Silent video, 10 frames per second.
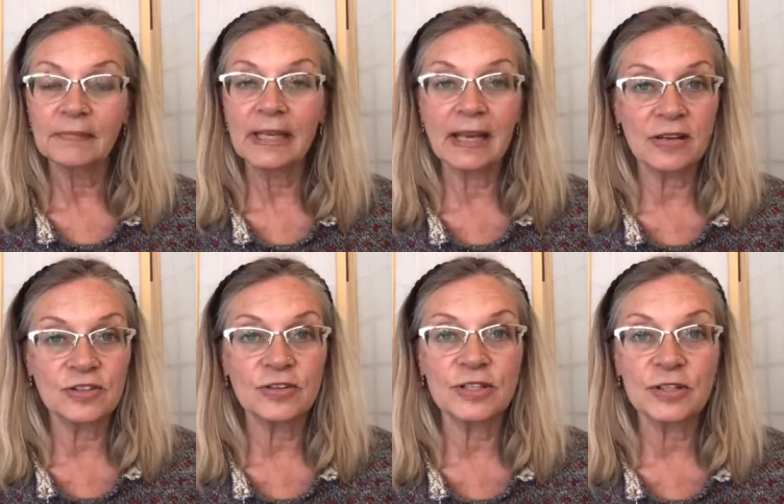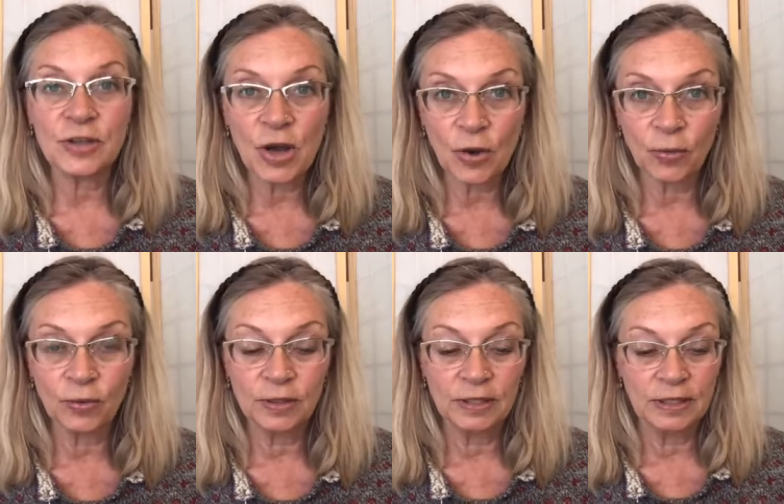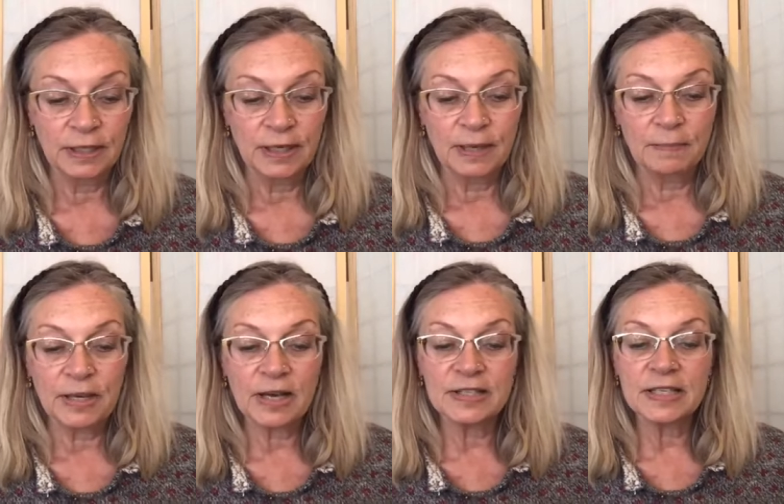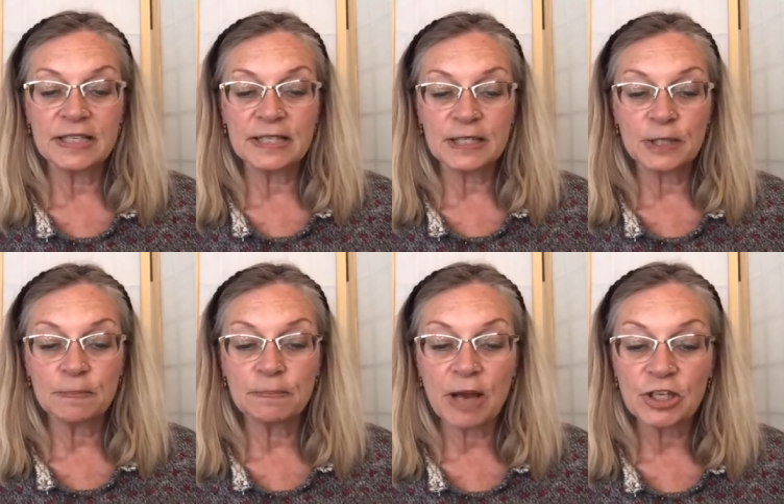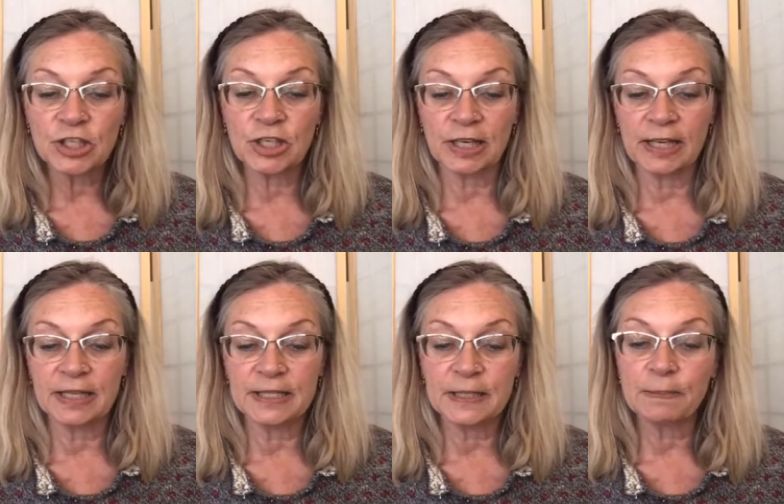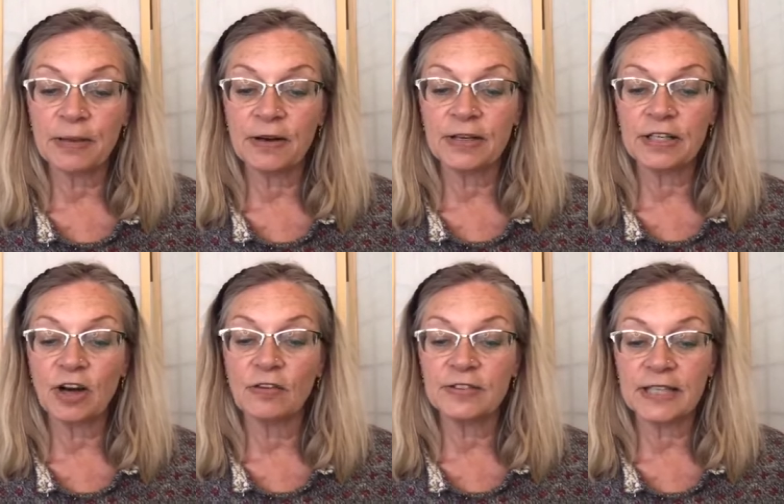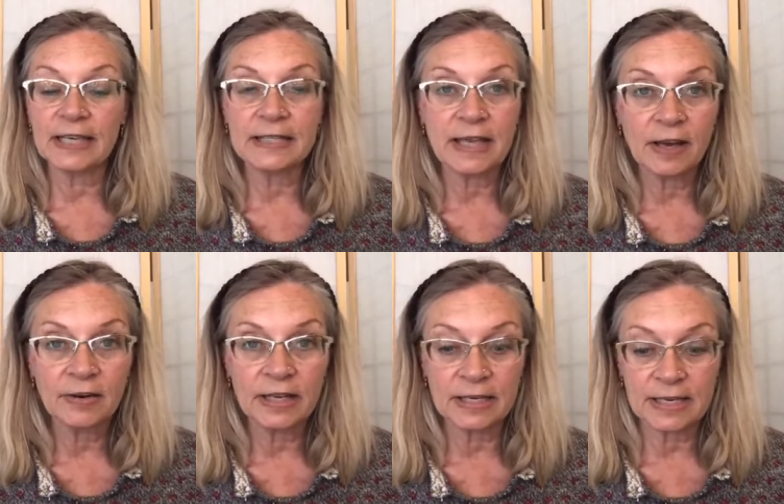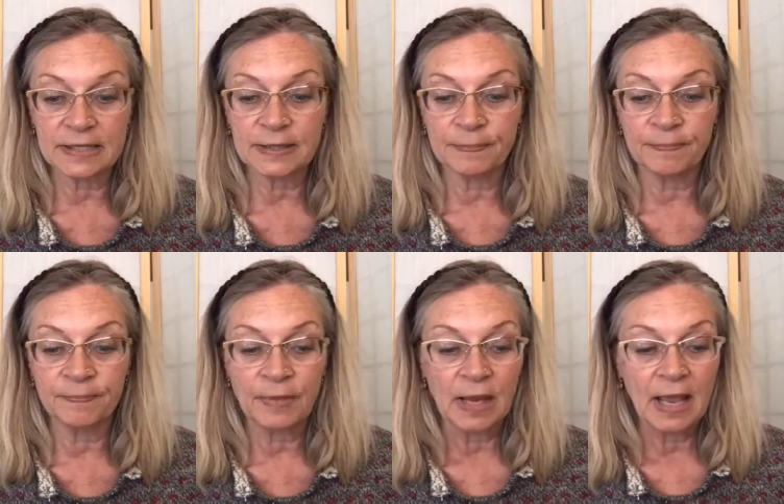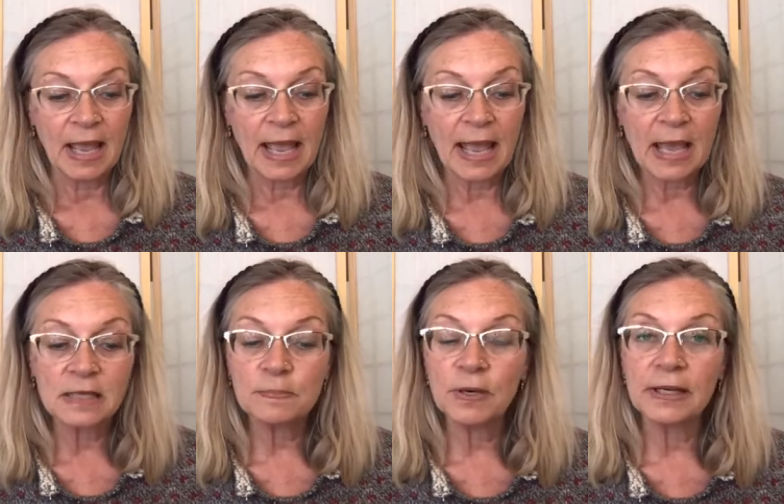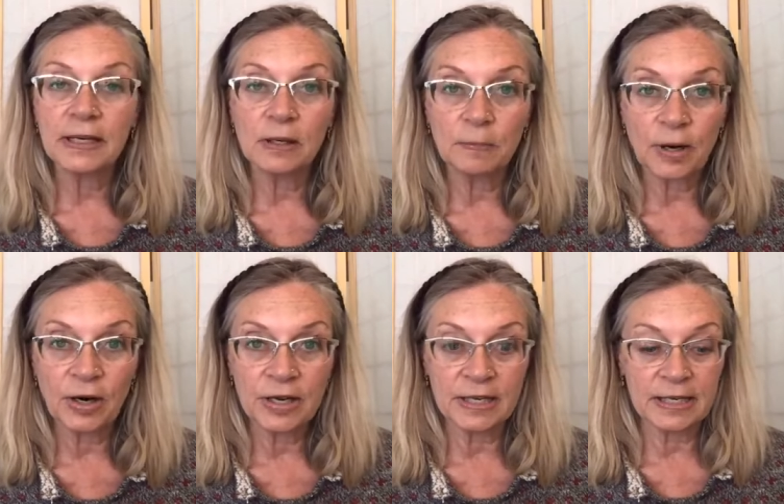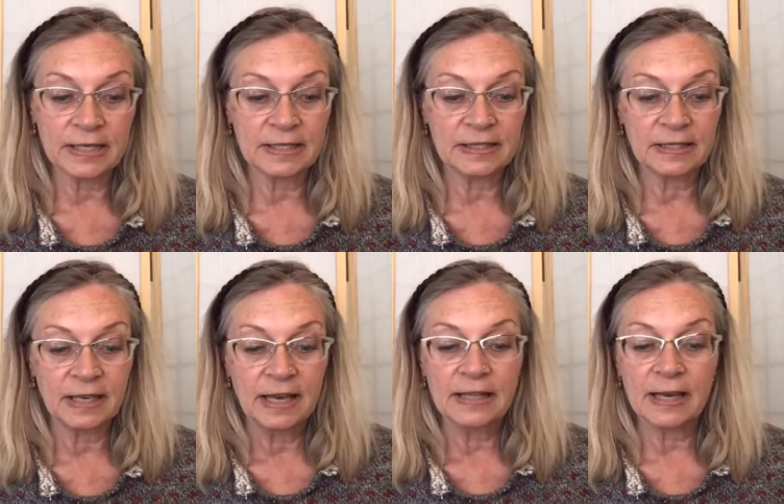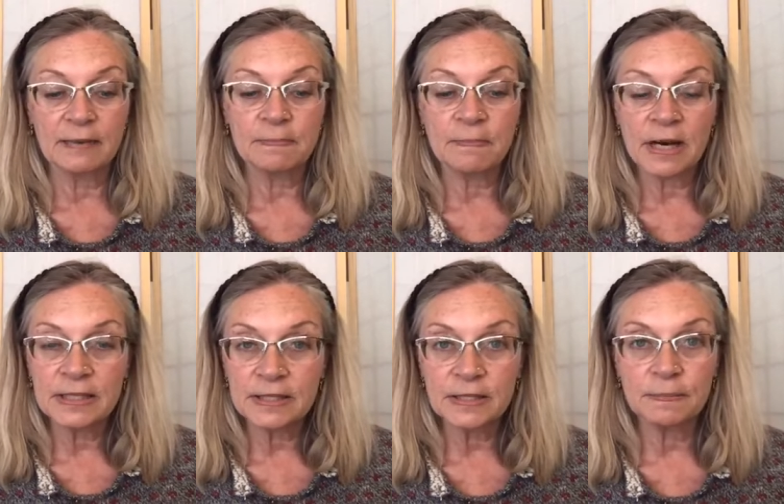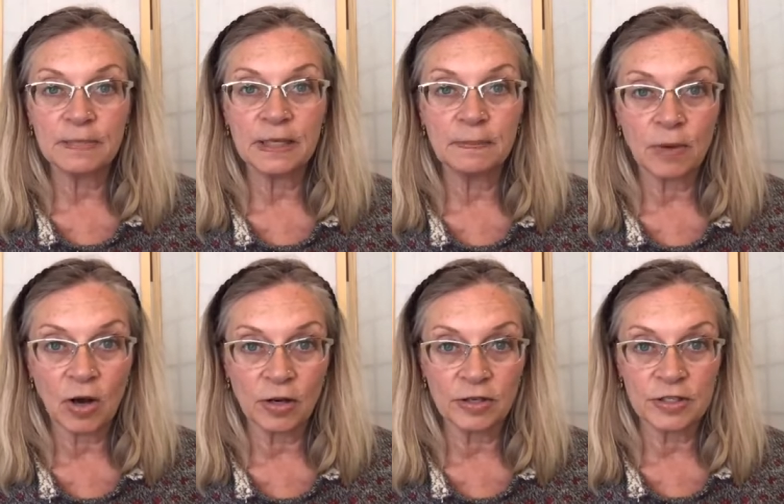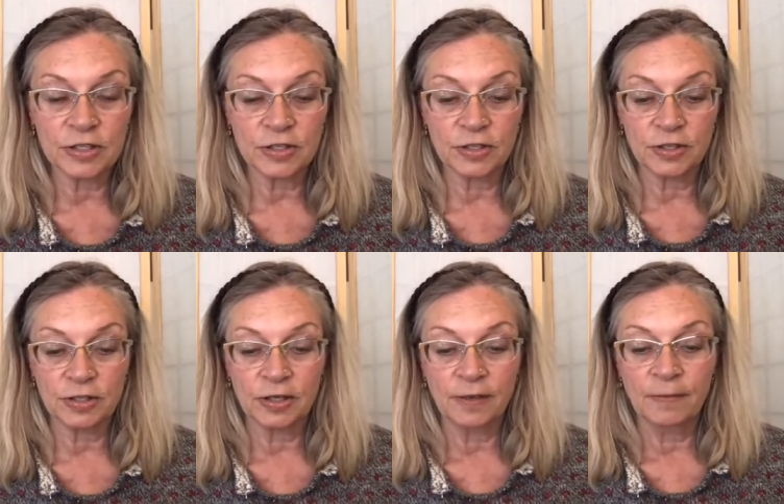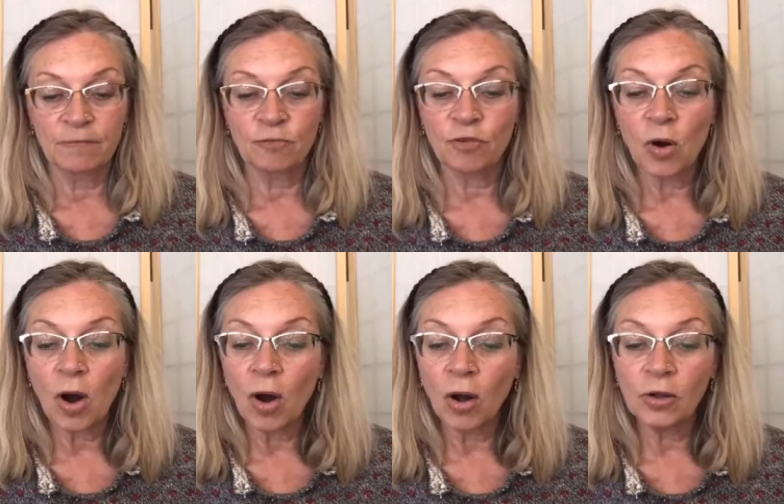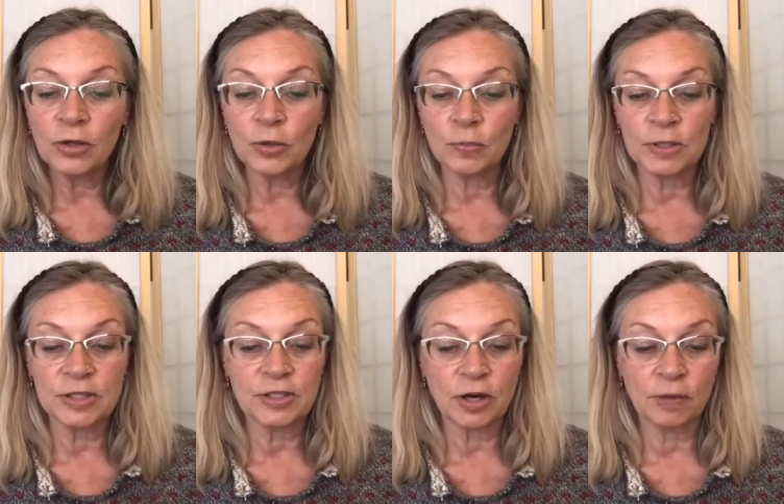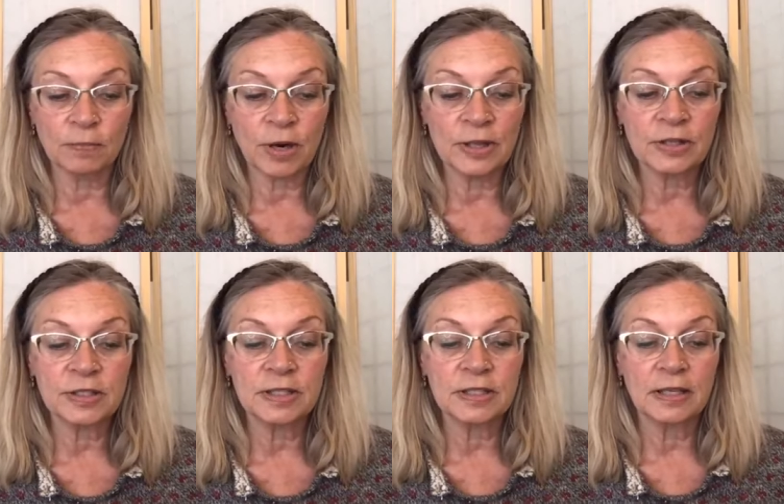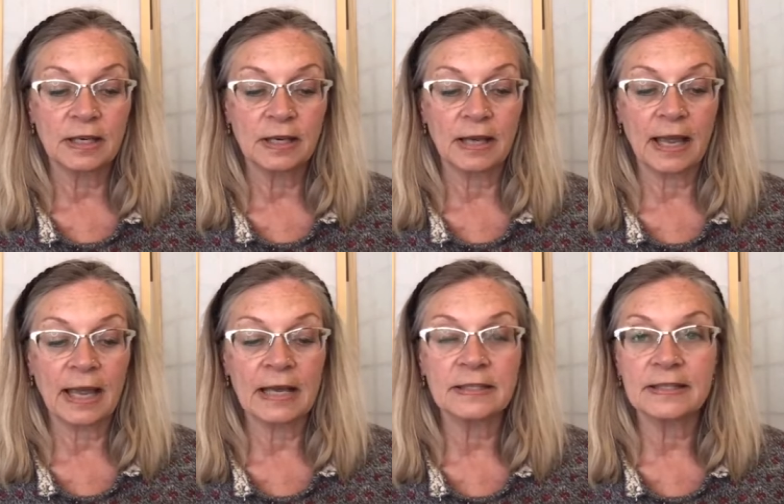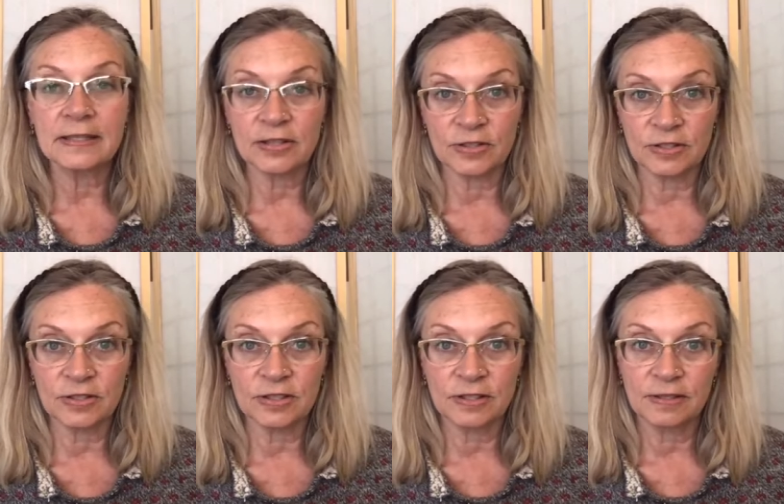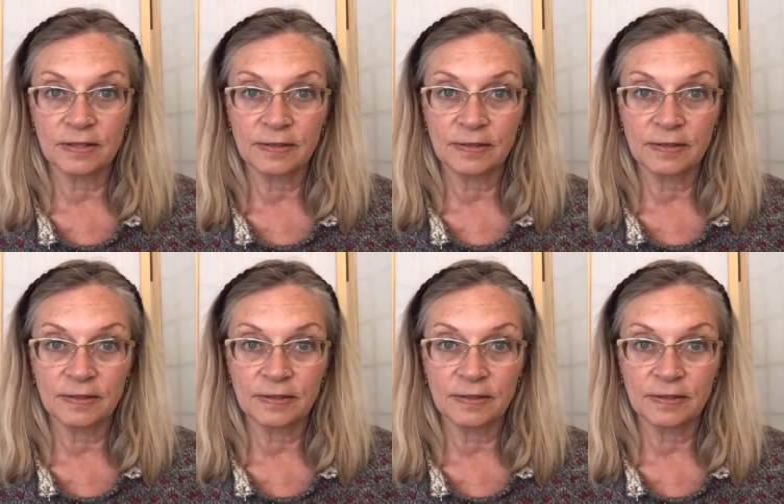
The answer is no, because it is especially the spirit of sectarianism and political parties that must be abolished. For all humans are brothers and sisters.